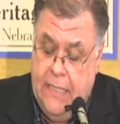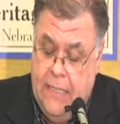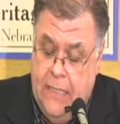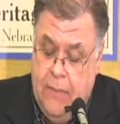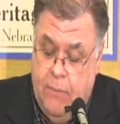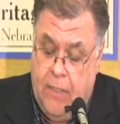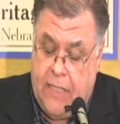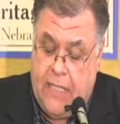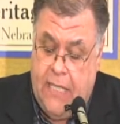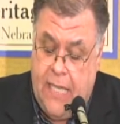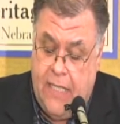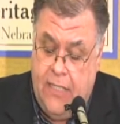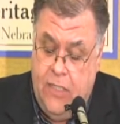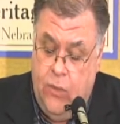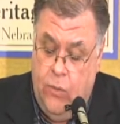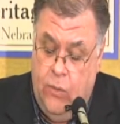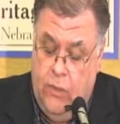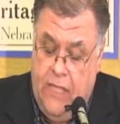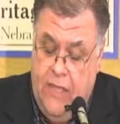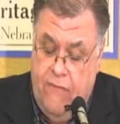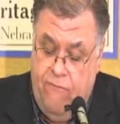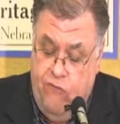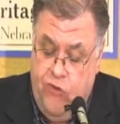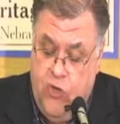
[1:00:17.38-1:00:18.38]
But can you
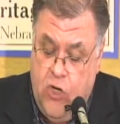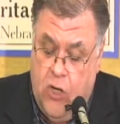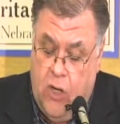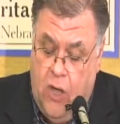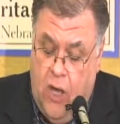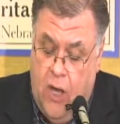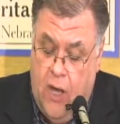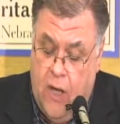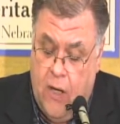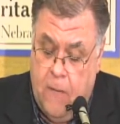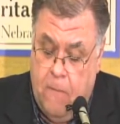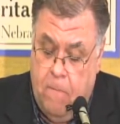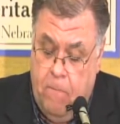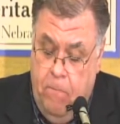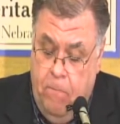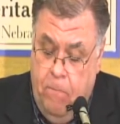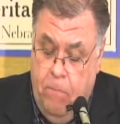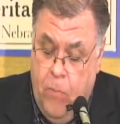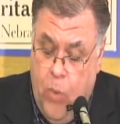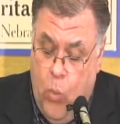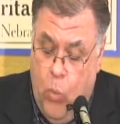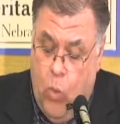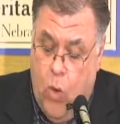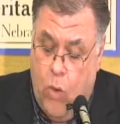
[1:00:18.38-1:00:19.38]
lift your heart?
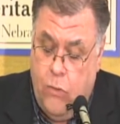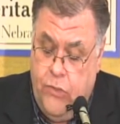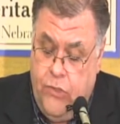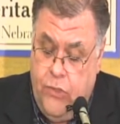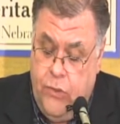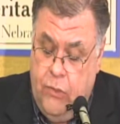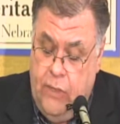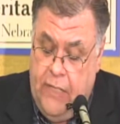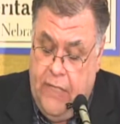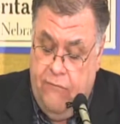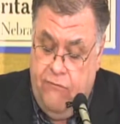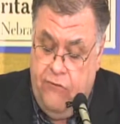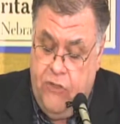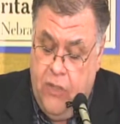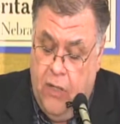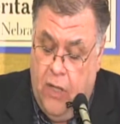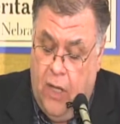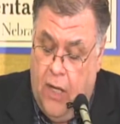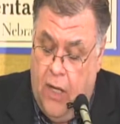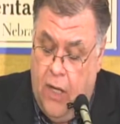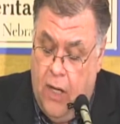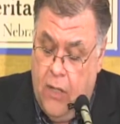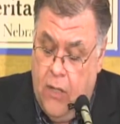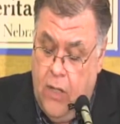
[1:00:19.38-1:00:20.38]
Won't you lift your
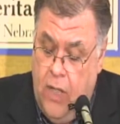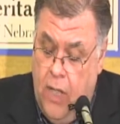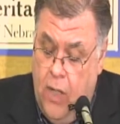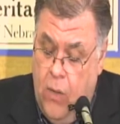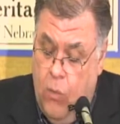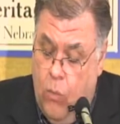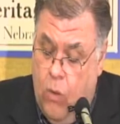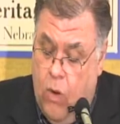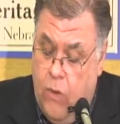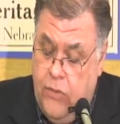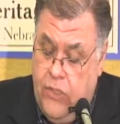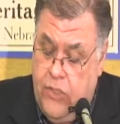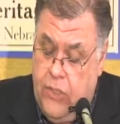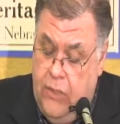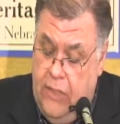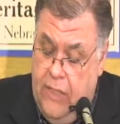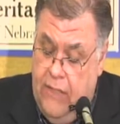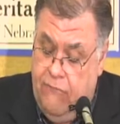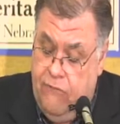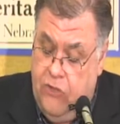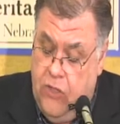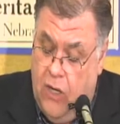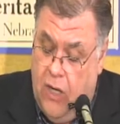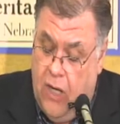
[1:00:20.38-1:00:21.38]
heart? Won't you
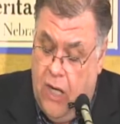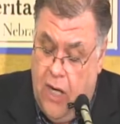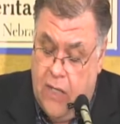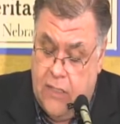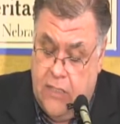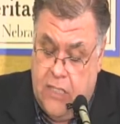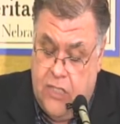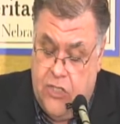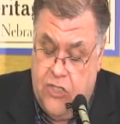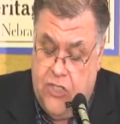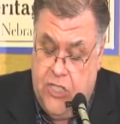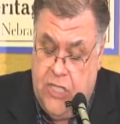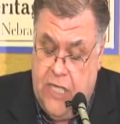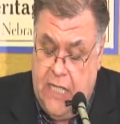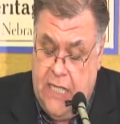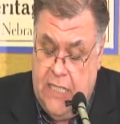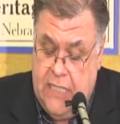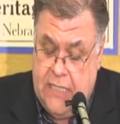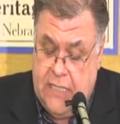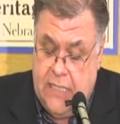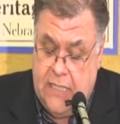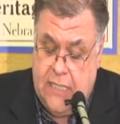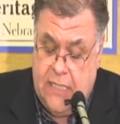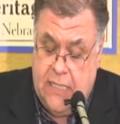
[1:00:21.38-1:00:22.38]
lift your heart to
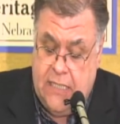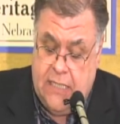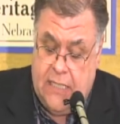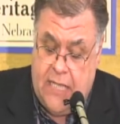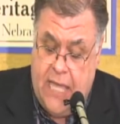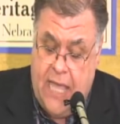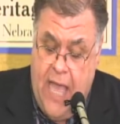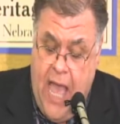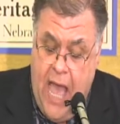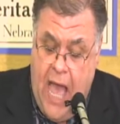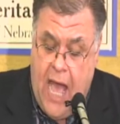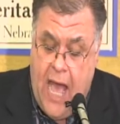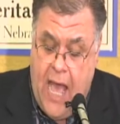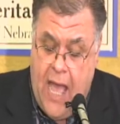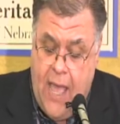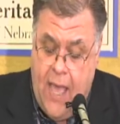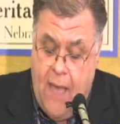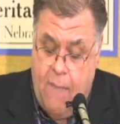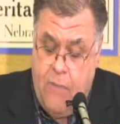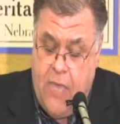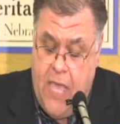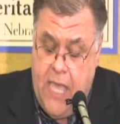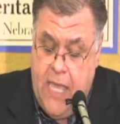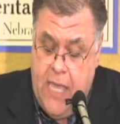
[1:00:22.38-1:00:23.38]
Jesus and say, I
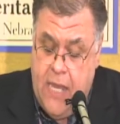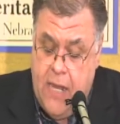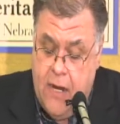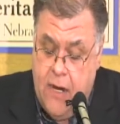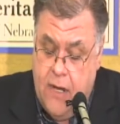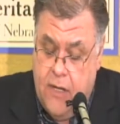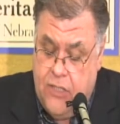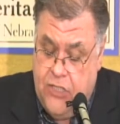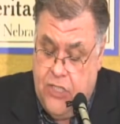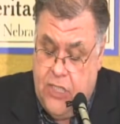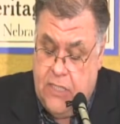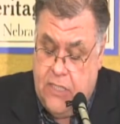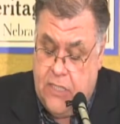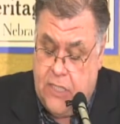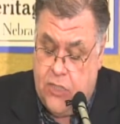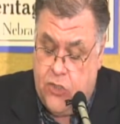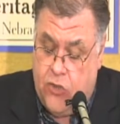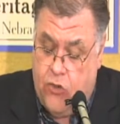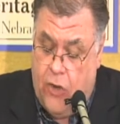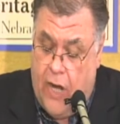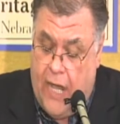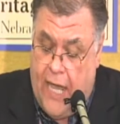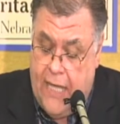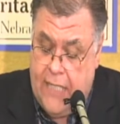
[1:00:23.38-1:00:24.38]
am here, Jesus
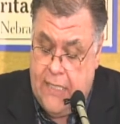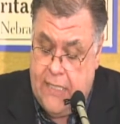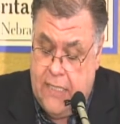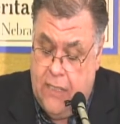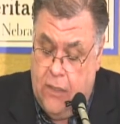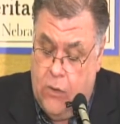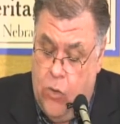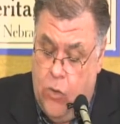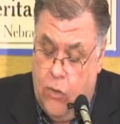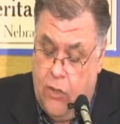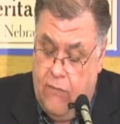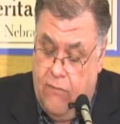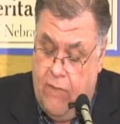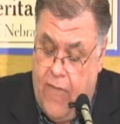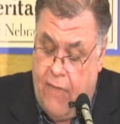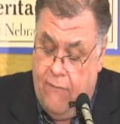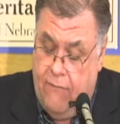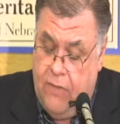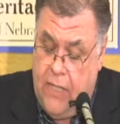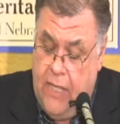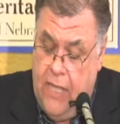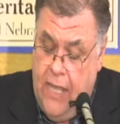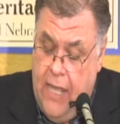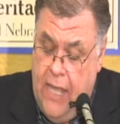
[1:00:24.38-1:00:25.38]
Christ, the Lord of
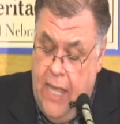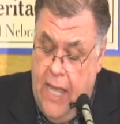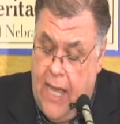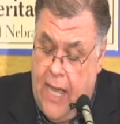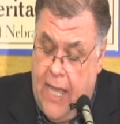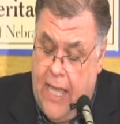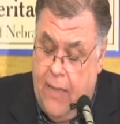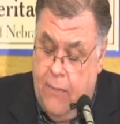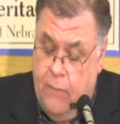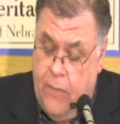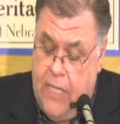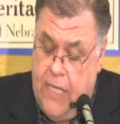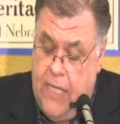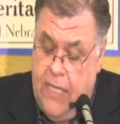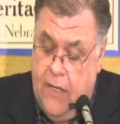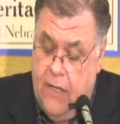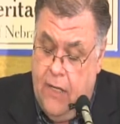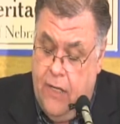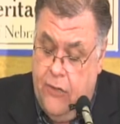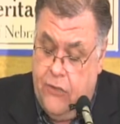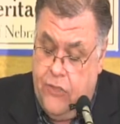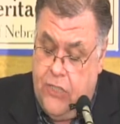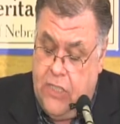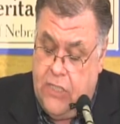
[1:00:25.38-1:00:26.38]
heaven. I am
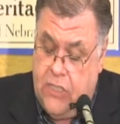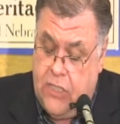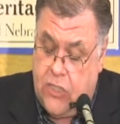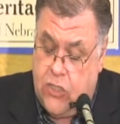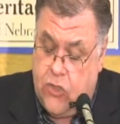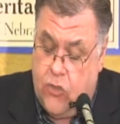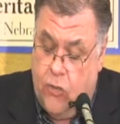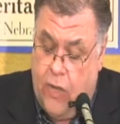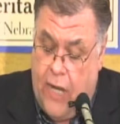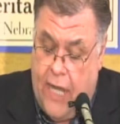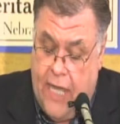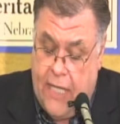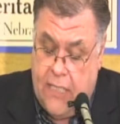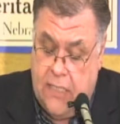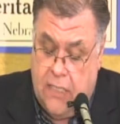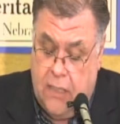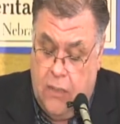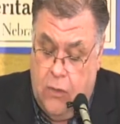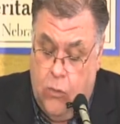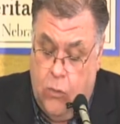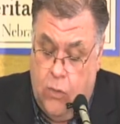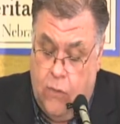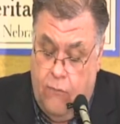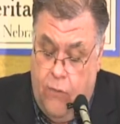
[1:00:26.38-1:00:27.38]
here, Jesus Christ, the
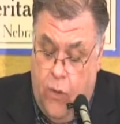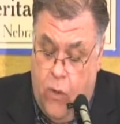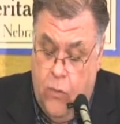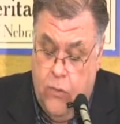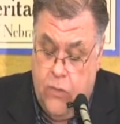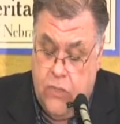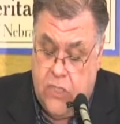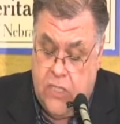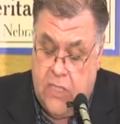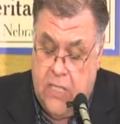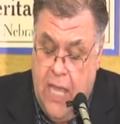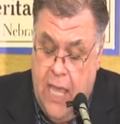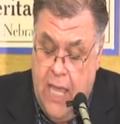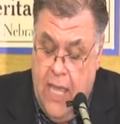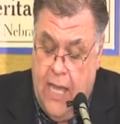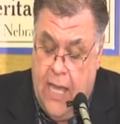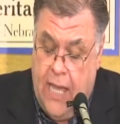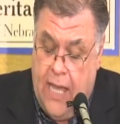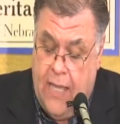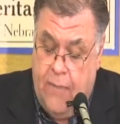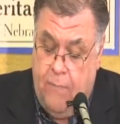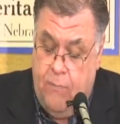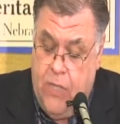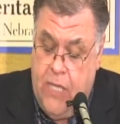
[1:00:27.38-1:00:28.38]
Lord of hosts.
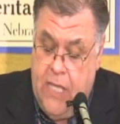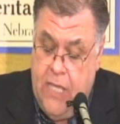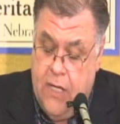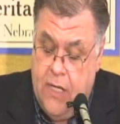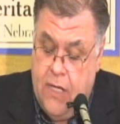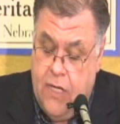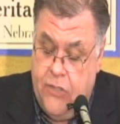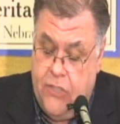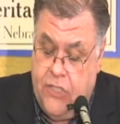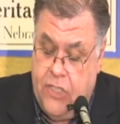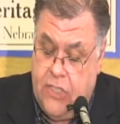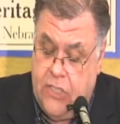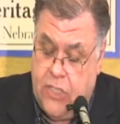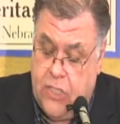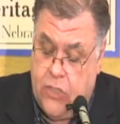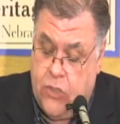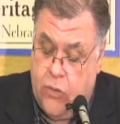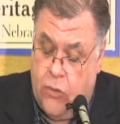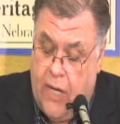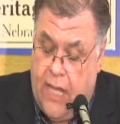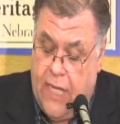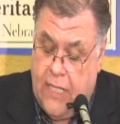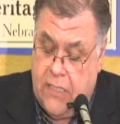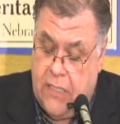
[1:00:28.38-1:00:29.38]
I am here, Jesus
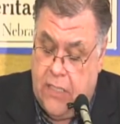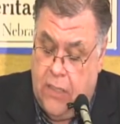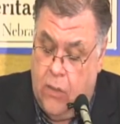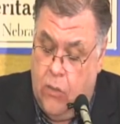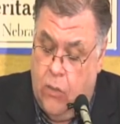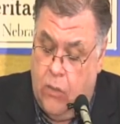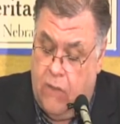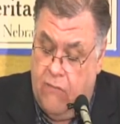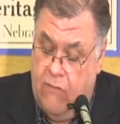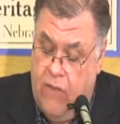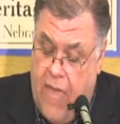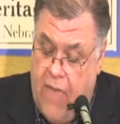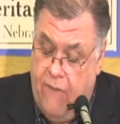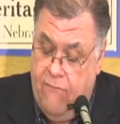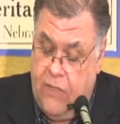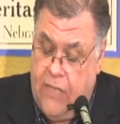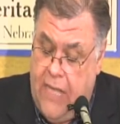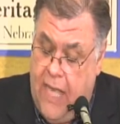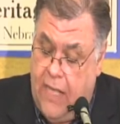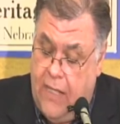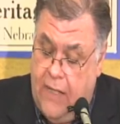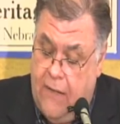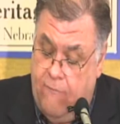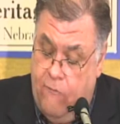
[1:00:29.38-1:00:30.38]
Christ, the Lord of heaven
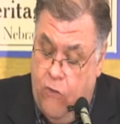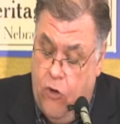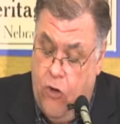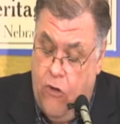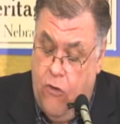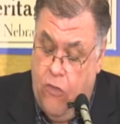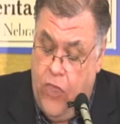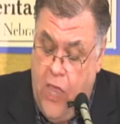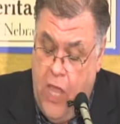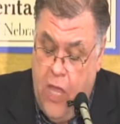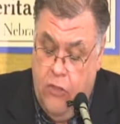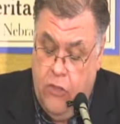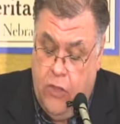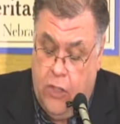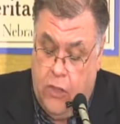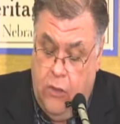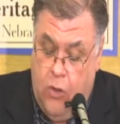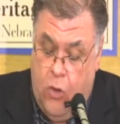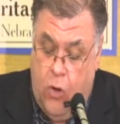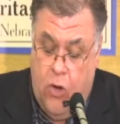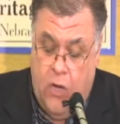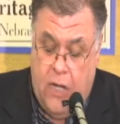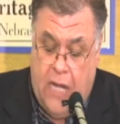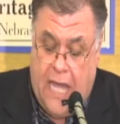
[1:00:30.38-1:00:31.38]
and of earth, the
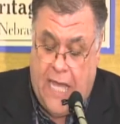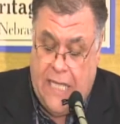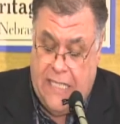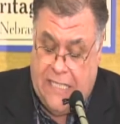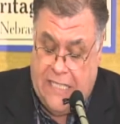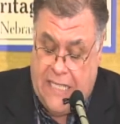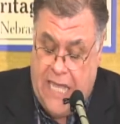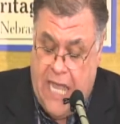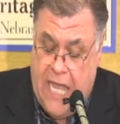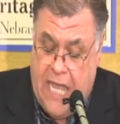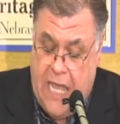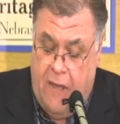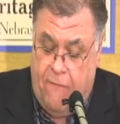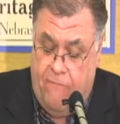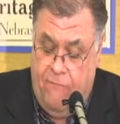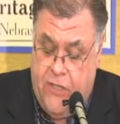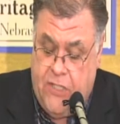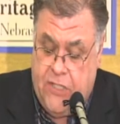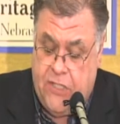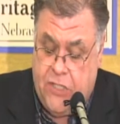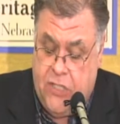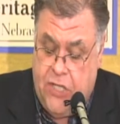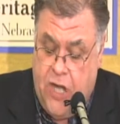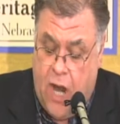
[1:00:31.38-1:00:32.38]
Lord, I say, of
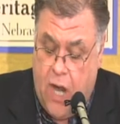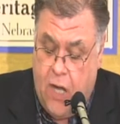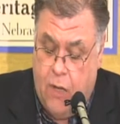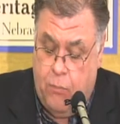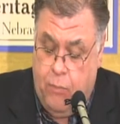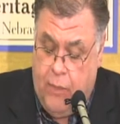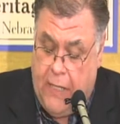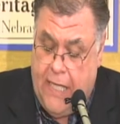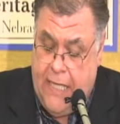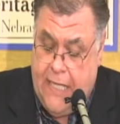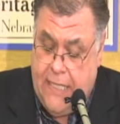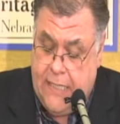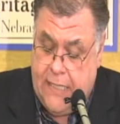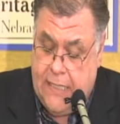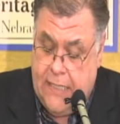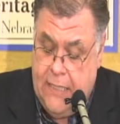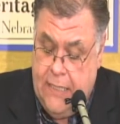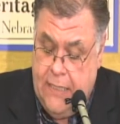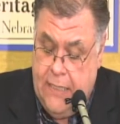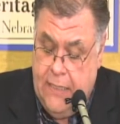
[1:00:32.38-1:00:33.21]
this dark place.